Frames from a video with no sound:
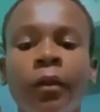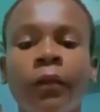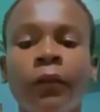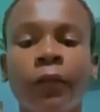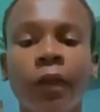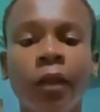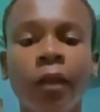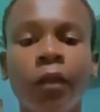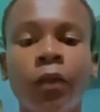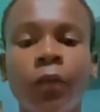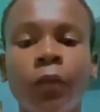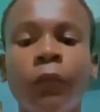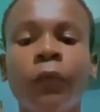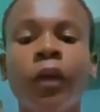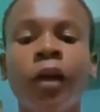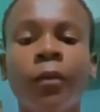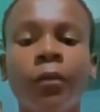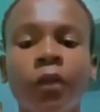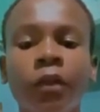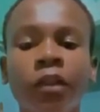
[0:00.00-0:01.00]
Thank you
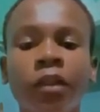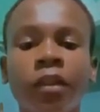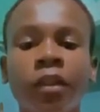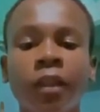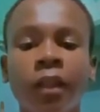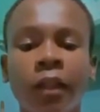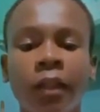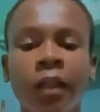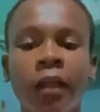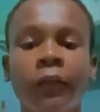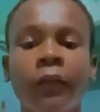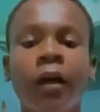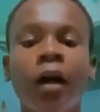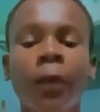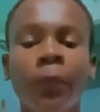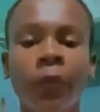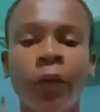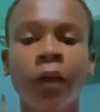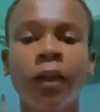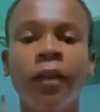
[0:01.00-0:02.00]
very much and have a
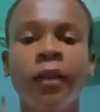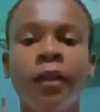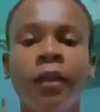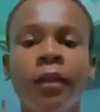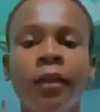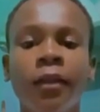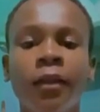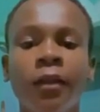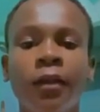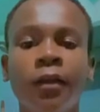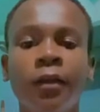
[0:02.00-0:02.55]
happy holiday.